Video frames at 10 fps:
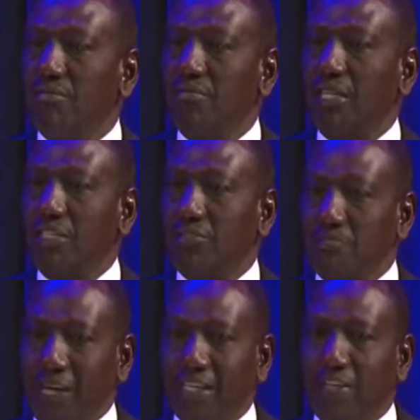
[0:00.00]

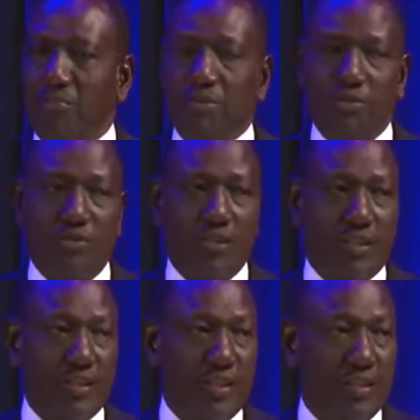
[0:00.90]
expanding
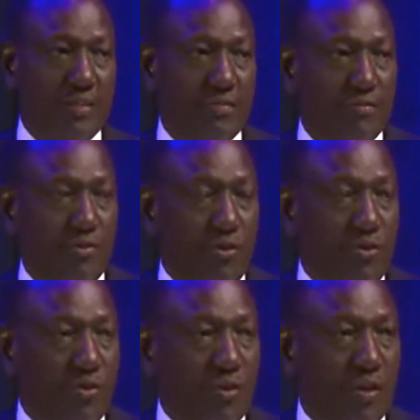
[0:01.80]
opportunity
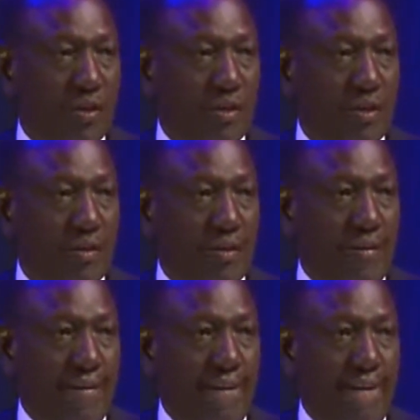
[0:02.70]
for
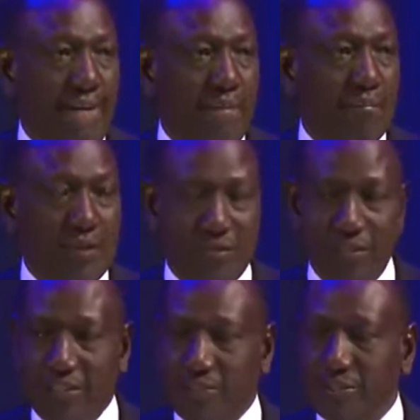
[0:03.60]

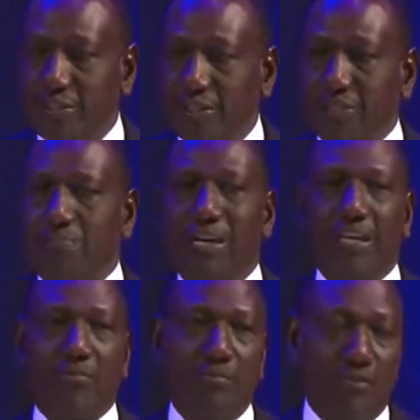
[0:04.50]
business,
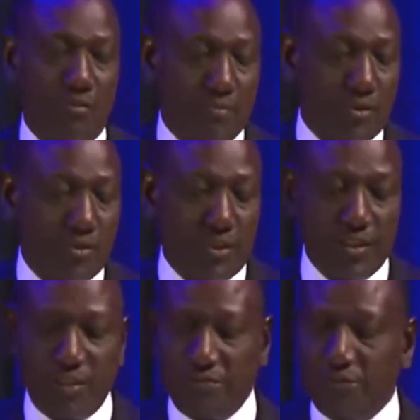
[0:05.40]
expanding
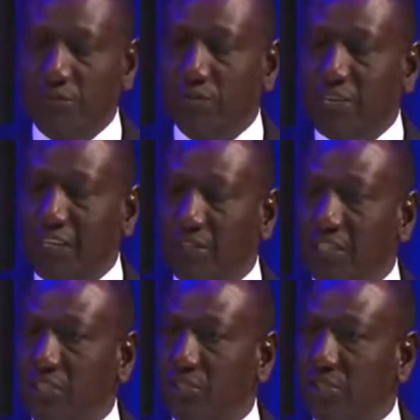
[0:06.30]
opportunity for value
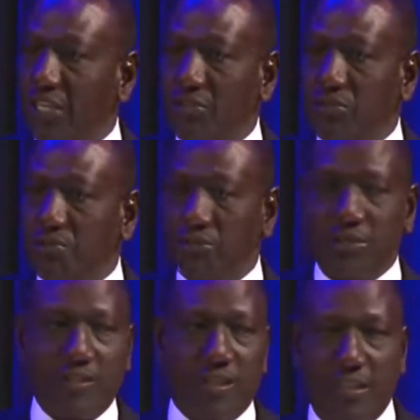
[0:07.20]
addition,
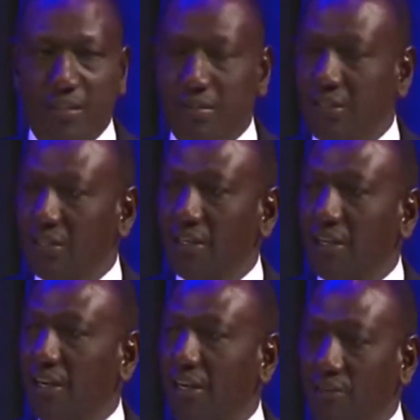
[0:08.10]
agro-processing, and